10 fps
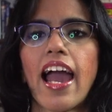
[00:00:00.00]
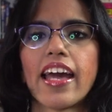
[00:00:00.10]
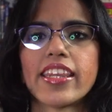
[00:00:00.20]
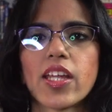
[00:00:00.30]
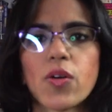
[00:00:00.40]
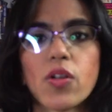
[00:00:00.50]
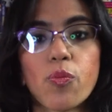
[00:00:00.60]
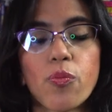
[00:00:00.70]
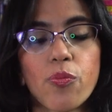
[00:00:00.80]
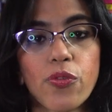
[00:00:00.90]
And there
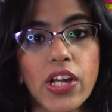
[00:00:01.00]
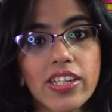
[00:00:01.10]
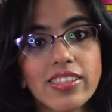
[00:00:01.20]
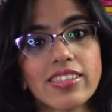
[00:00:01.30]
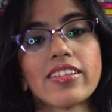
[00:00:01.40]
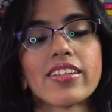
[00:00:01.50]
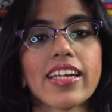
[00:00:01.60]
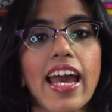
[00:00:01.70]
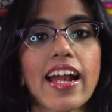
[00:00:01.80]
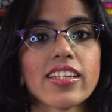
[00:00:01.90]
were various other
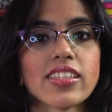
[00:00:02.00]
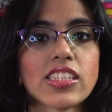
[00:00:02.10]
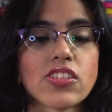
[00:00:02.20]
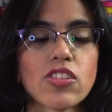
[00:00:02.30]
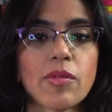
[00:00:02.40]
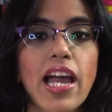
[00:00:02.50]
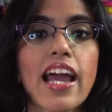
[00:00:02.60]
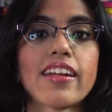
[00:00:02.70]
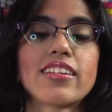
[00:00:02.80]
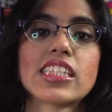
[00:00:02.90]
characters from
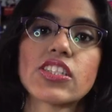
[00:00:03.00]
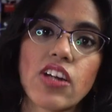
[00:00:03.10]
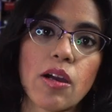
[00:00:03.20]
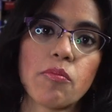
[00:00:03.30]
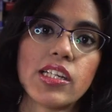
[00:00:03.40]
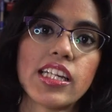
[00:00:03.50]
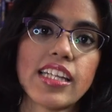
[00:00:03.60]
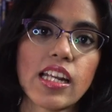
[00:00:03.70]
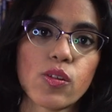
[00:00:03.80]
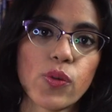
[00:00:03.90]
Anna's family
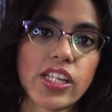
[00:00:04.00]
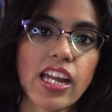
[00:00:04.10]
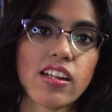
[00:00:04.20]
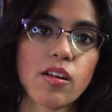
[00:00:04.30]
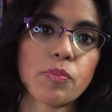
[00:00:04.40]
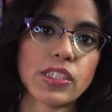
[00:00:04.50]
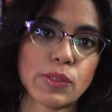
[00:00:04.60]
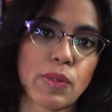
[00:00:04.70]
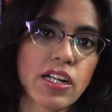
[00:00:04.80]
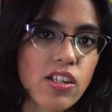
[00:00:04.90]
that we get a
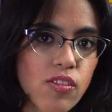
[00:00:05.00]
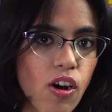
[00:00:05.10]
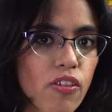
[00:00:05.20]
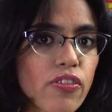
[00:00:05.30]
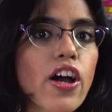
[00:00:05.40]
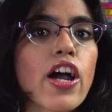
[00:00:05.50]
perspective of,